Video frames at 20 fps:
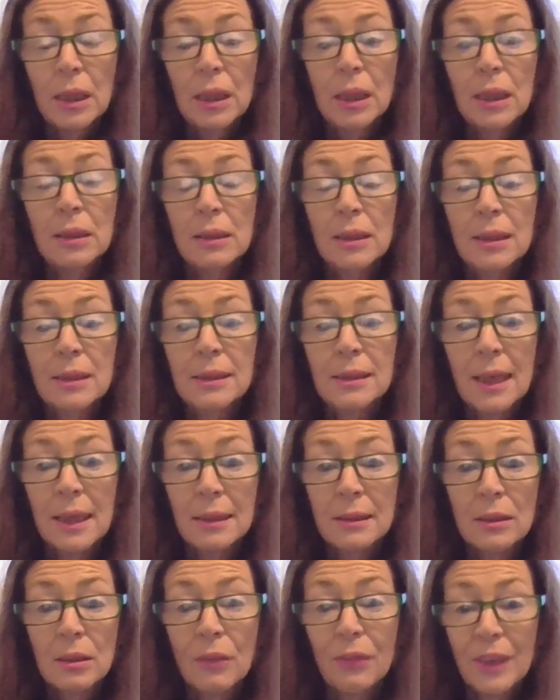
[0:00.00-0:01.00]
in the
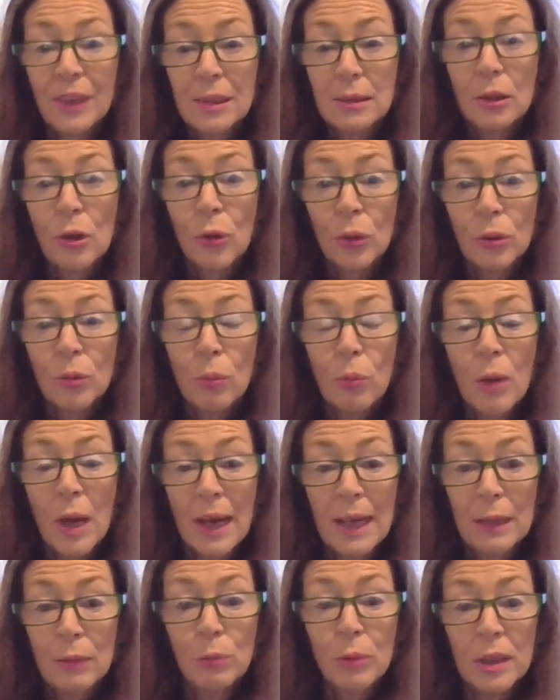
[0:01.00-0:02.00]
sense of he's got
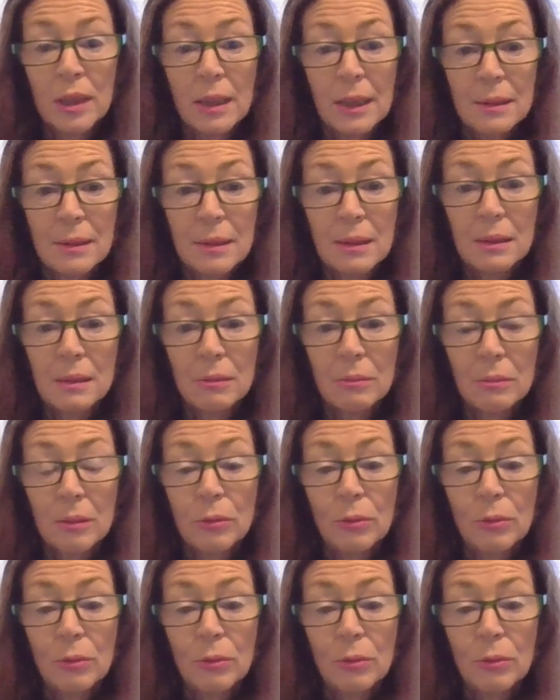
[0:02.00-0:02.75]
away with his